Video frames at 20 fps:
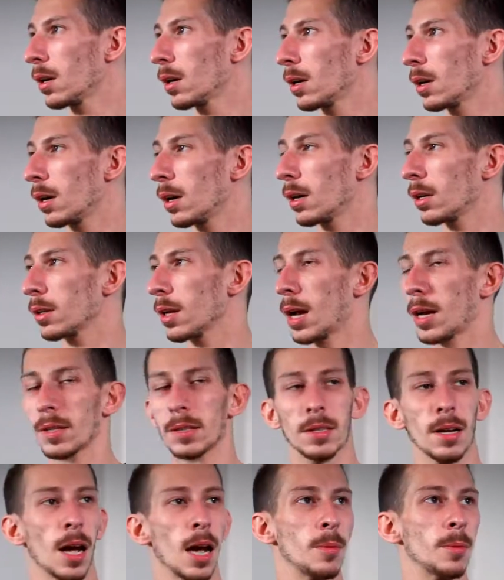
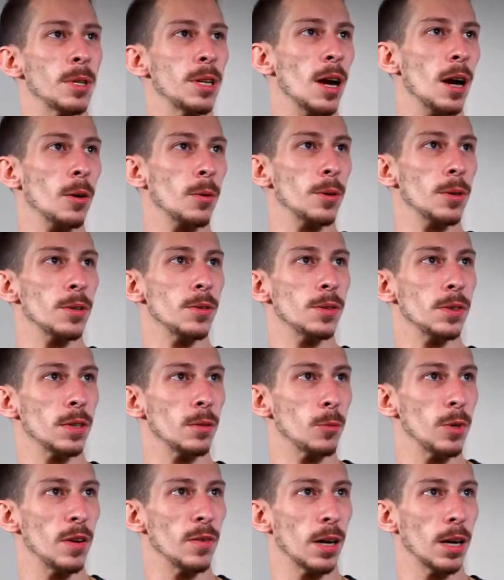last time, and now we have
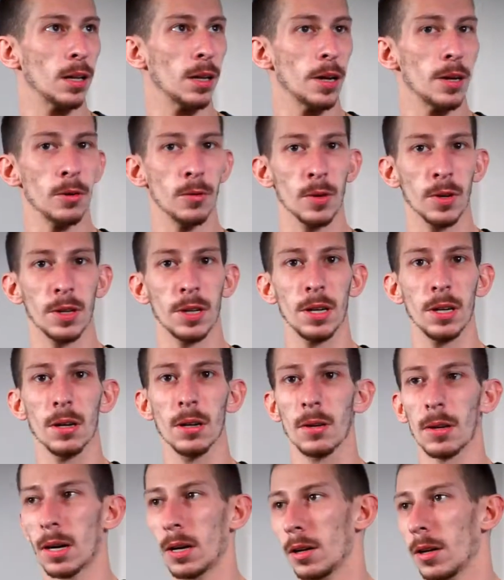a light over
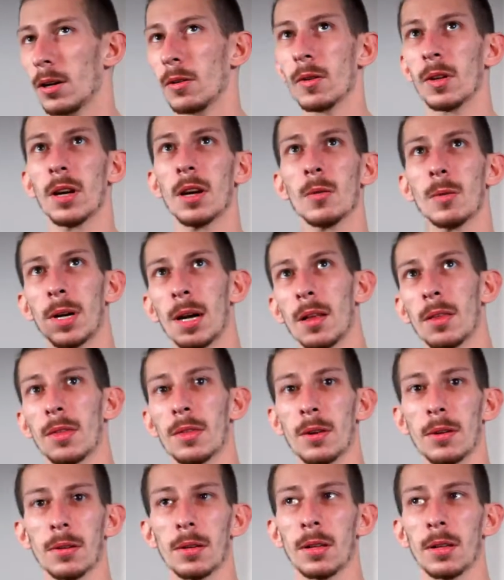here, we got a light over there, and we got a third